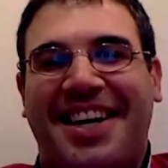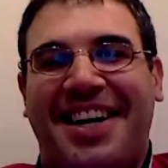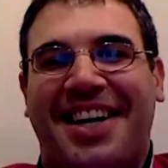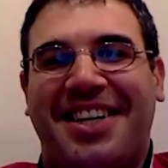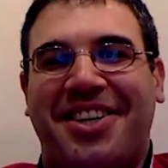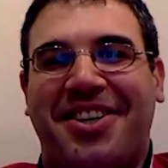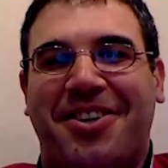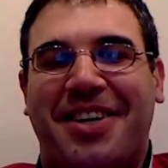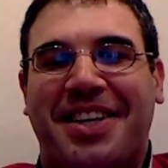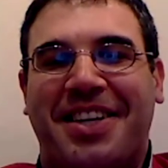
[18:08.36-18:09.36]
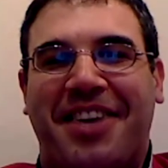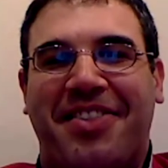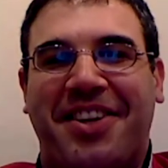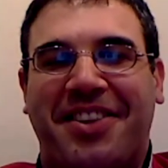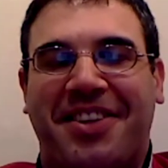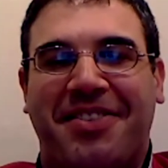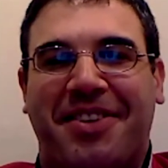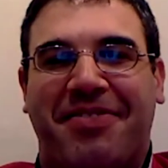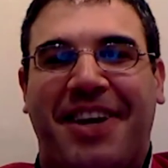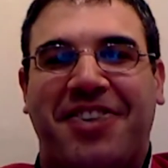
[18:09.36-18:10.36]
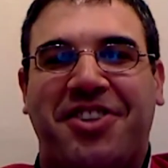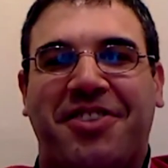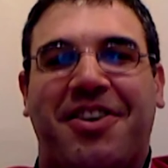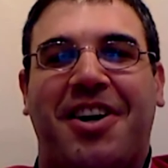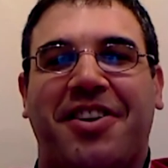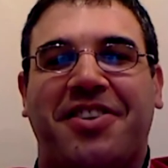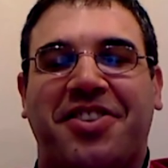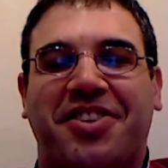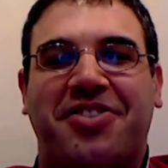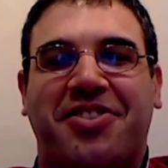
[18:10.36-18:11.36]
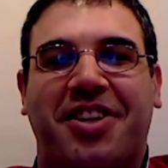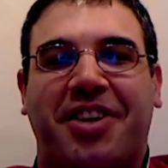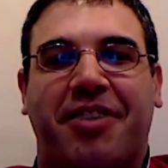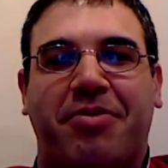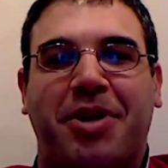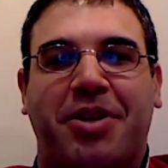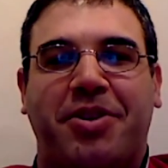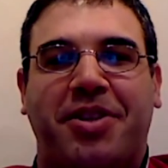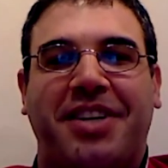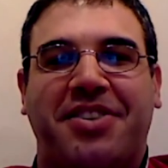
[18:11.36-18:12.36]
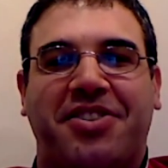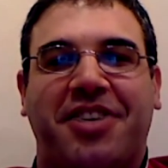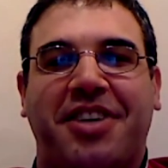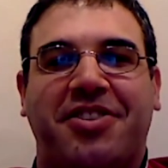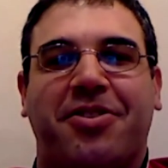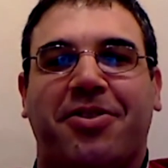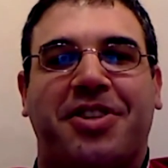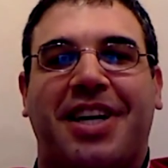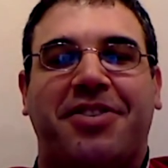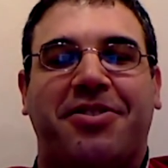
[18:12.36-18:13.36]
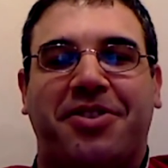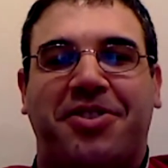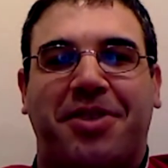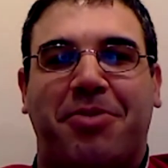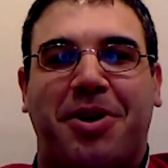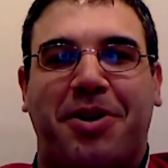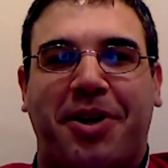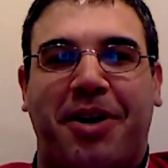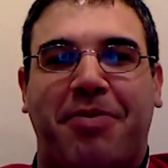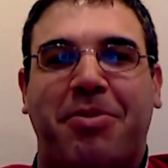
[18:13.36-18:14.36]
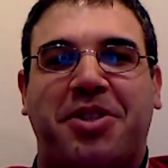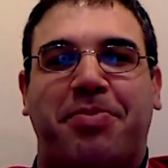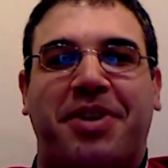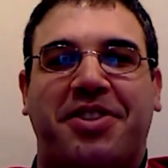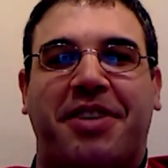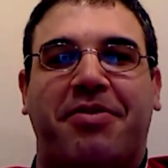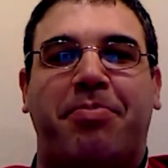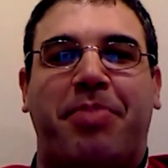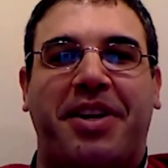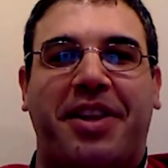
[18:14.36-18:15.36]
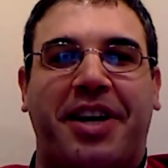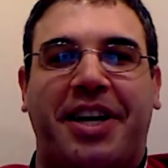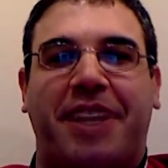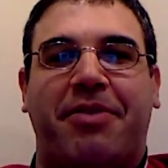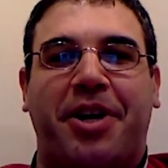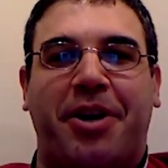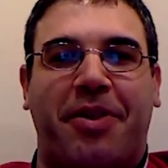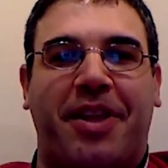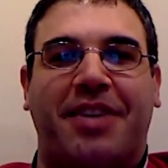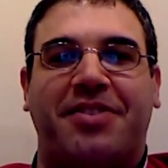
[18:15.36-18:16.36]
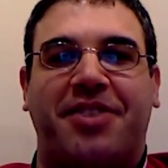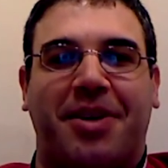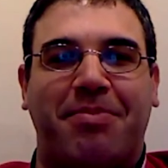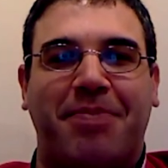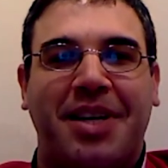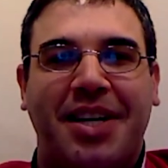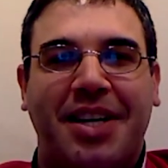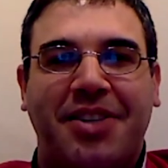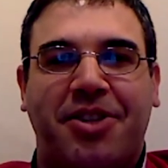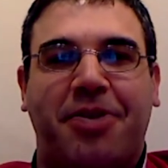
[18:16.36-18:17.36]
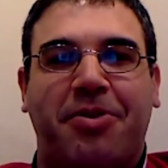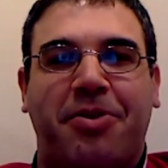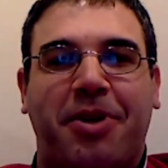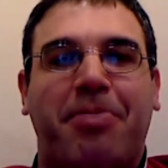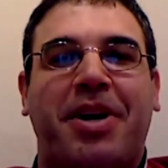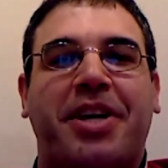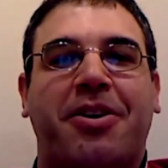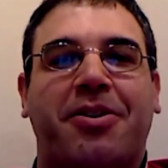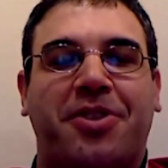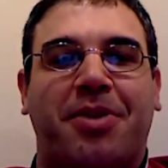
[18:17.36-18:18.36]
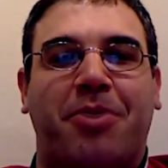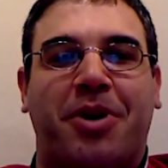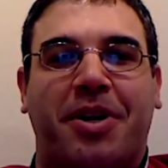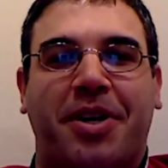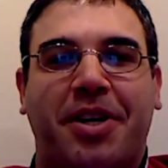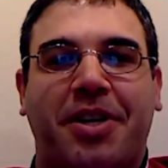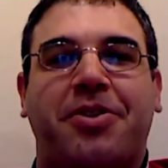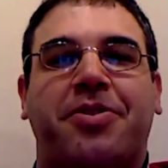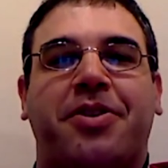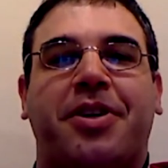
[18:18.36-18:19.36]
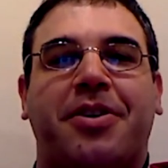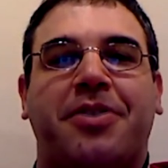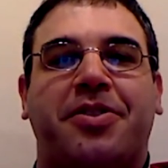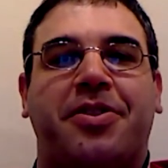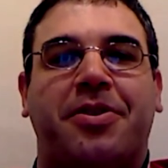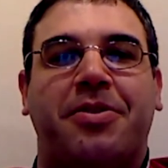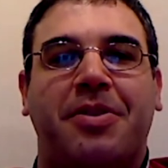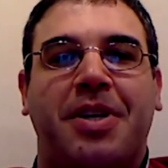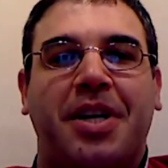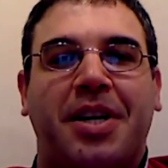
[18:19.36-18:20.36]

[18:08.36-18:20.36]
Yeah, I think the fallacy of all this is that the government takes a slice and holds on to it somewhere. The government spends every penny they get every year and then some. So that money goes somewhere, and it usually goes to